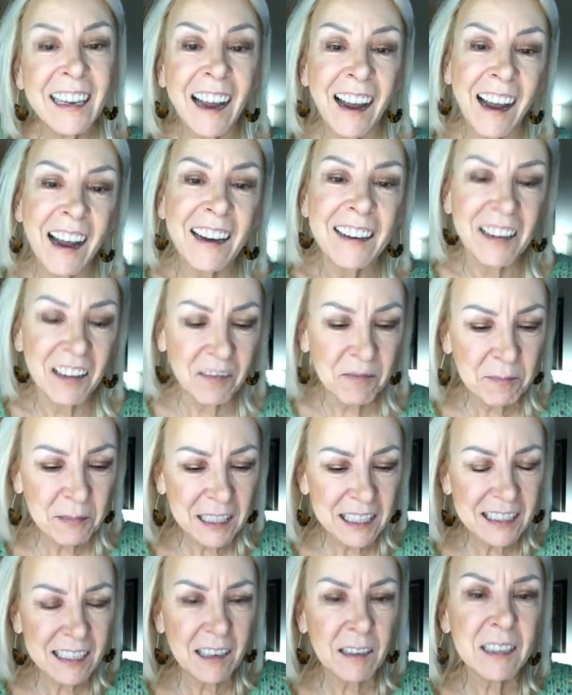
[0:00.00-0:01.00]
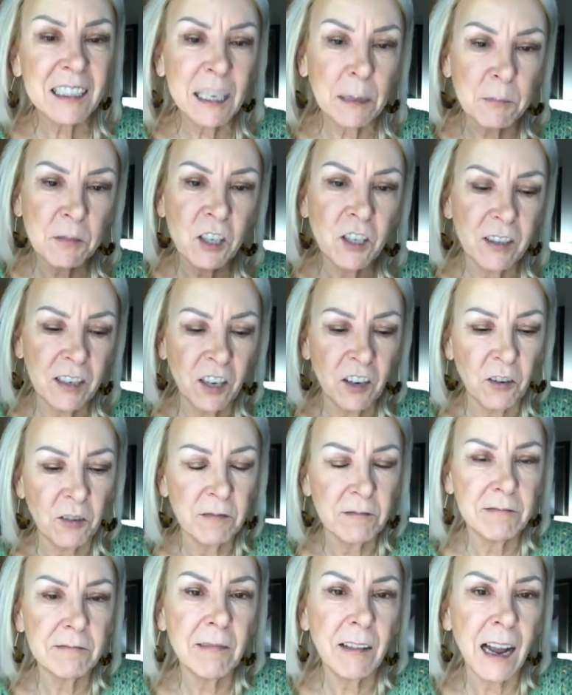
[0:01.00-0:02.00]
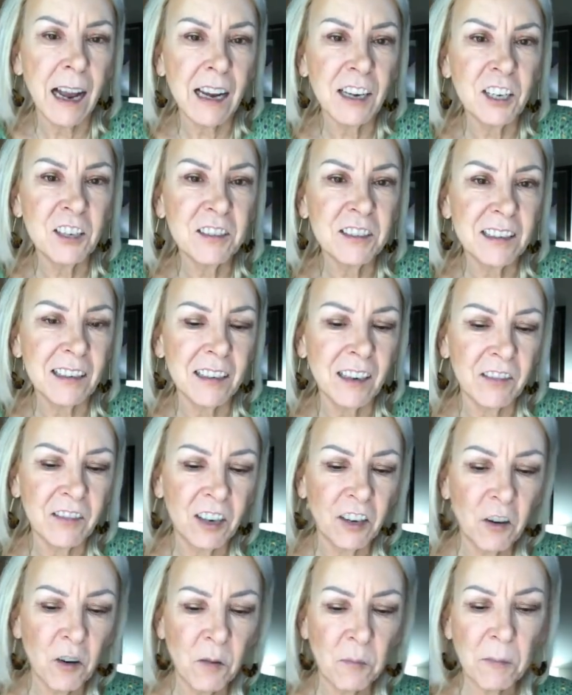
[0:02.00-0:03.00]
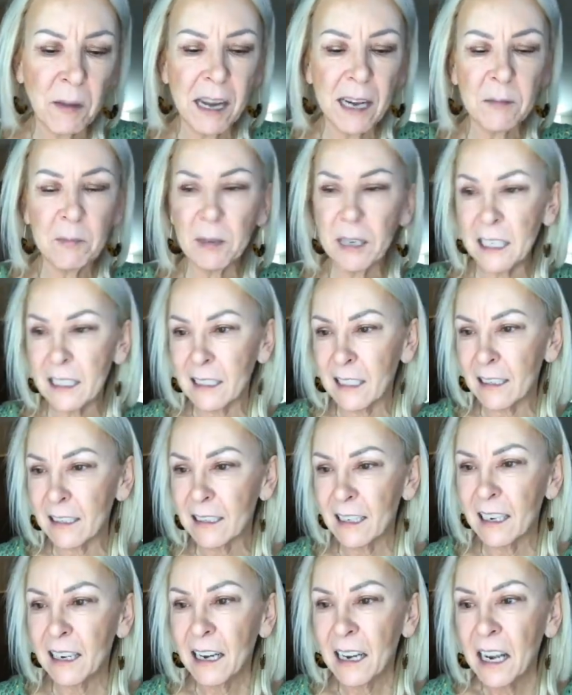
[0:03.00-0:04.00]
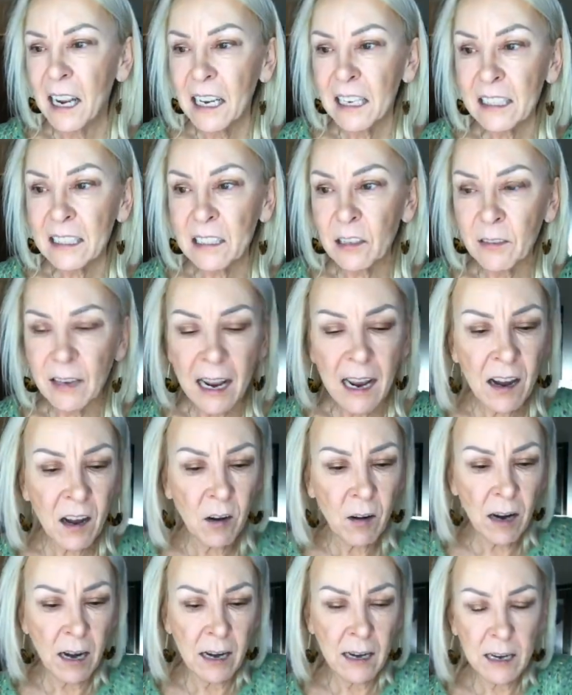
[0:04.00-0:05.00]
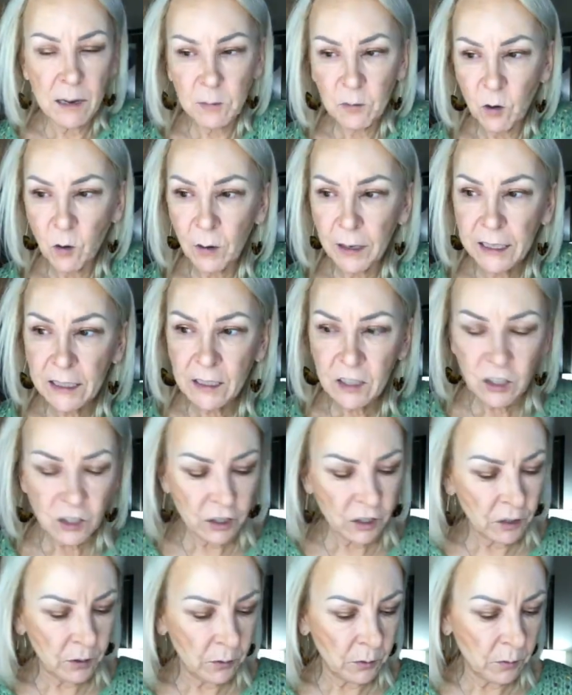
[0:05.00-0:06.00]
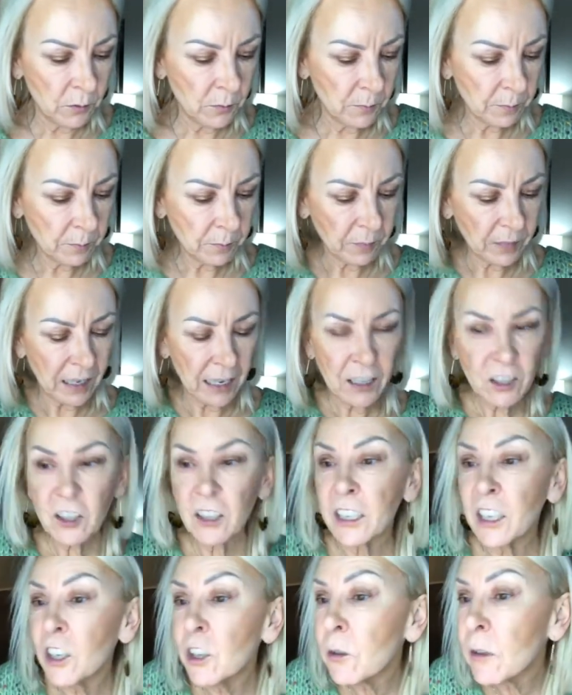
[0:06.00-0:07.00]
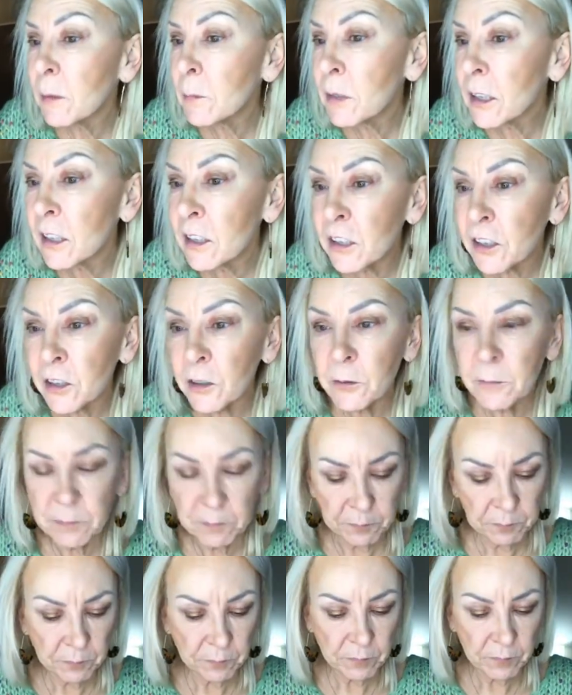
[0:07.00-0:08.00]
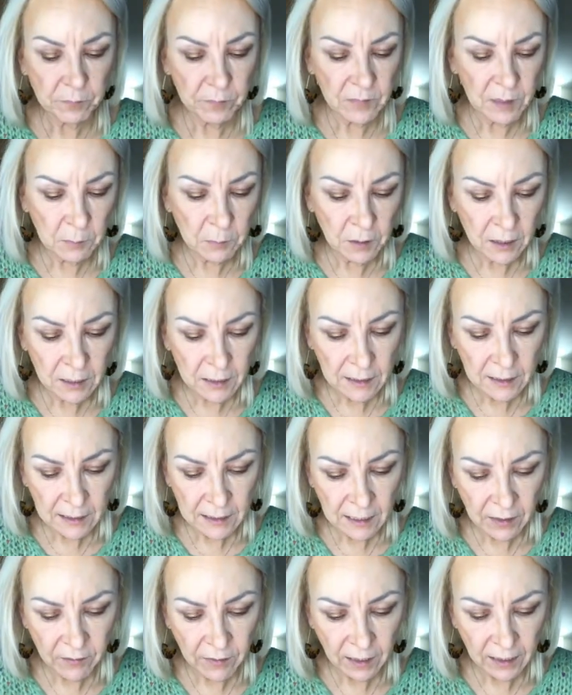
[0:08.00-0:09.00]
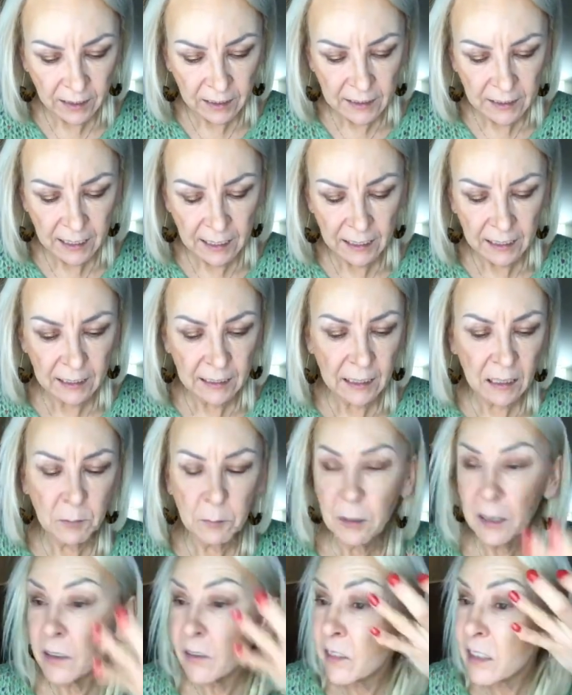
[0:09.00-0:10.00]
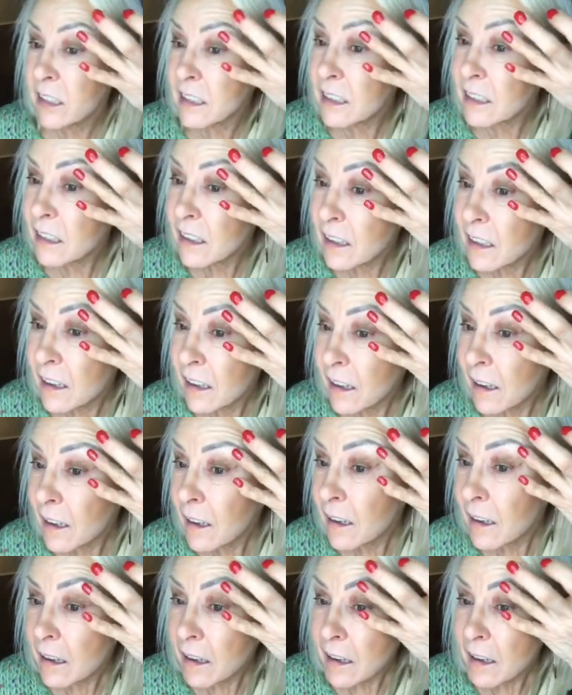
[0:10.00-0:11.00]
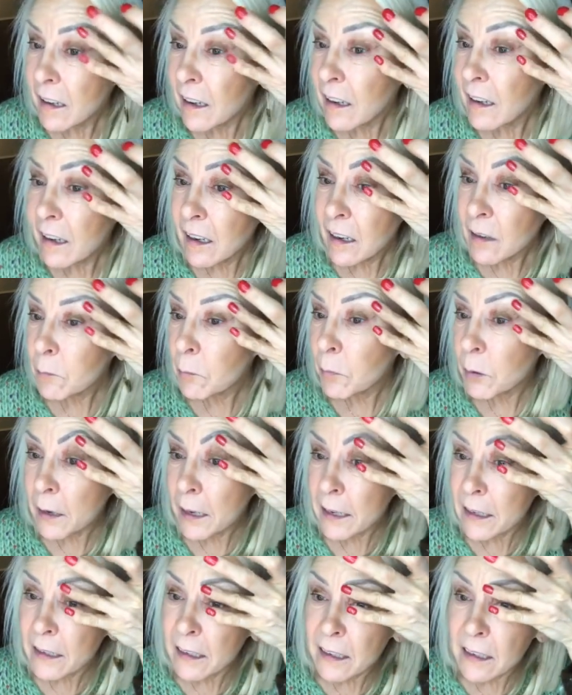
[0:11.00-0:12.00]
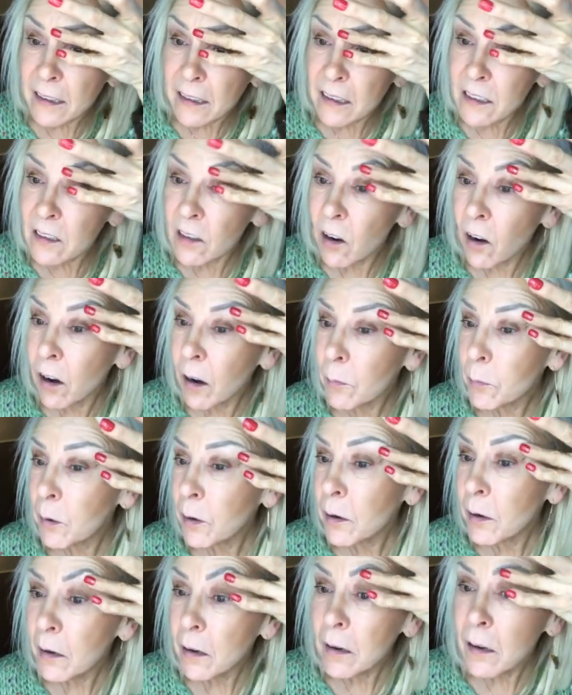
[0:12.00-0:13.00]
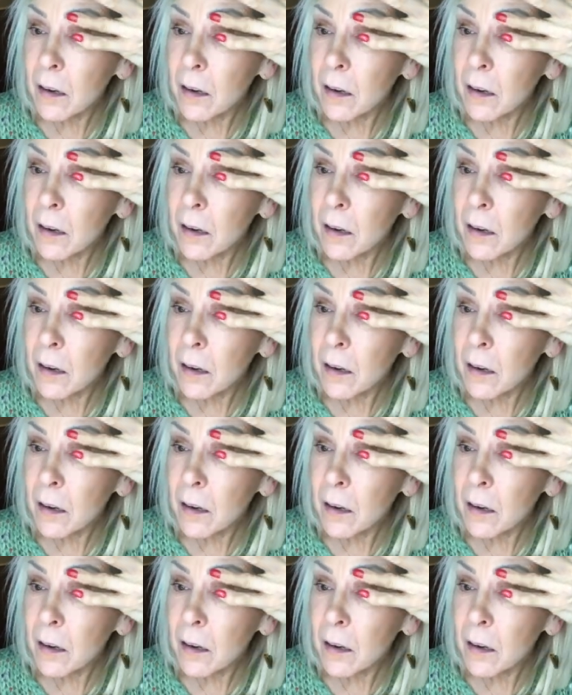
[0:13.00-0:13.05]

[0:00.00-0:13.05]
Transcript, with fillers: Yeah, I love pizza, except, you, you know, I used to love our homemade pizzas. So now I am going to, actually, you know what I'm gonna do? I'm gonna see if I can take a little bit of this and blend it at the top.